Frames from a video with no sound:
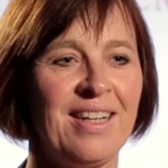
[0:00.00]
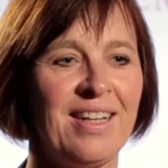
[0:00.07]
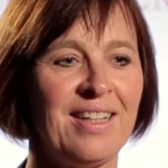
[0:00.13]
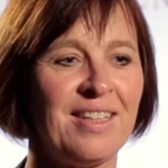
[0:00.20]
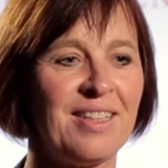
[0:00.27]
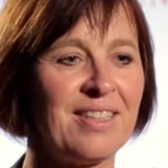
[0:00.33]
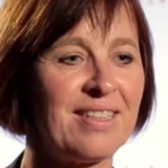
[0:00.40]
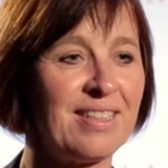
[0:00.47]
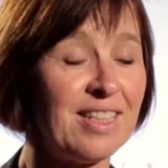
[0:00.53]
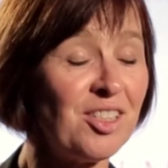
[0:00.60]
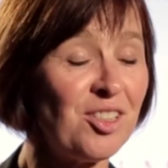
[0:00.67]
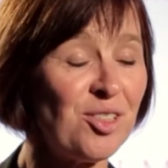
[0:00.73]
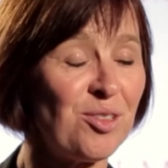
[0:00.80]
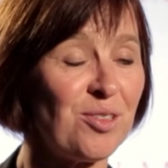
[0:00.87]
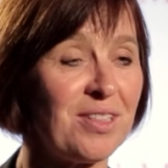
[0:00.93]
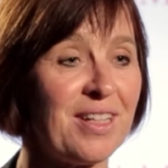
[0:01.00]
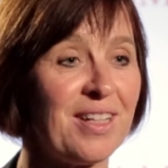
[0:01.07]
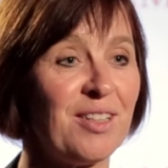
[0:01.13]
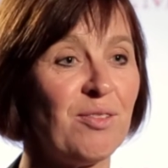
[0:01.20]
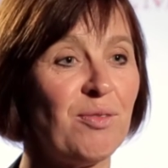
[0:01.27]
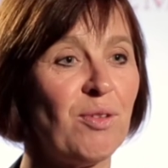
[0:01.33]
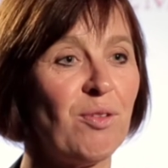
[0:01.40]
In addition to
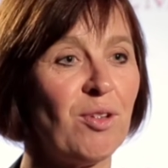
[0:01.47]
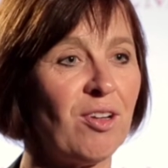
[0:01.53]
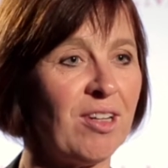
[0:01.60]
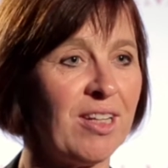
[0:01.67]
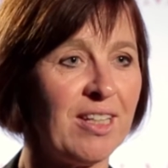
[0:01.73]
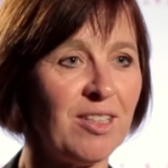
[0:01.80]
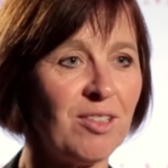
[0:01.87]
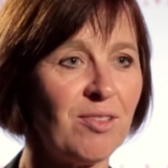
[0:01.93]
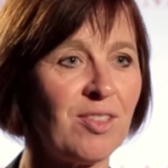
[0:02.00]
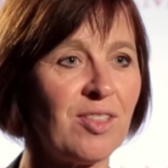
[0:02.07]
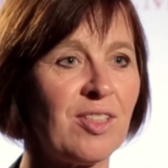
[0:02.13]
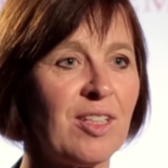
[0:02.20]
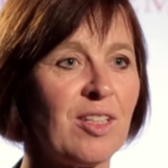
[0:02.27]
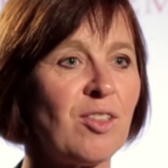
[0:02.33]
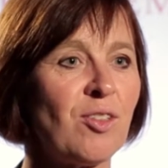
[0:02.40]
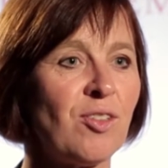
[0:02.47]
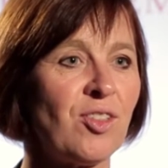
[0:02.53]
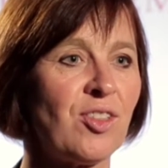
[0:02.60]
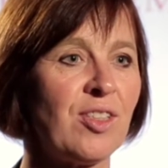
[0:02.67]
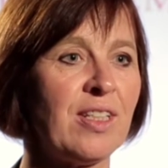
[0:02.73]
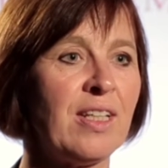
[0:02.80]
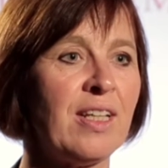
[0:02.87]
that, we were interested to
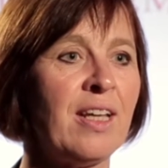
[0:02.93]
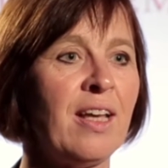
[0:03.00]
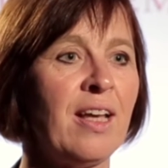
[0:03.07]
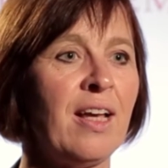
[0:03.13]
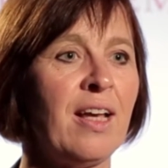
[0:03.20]
see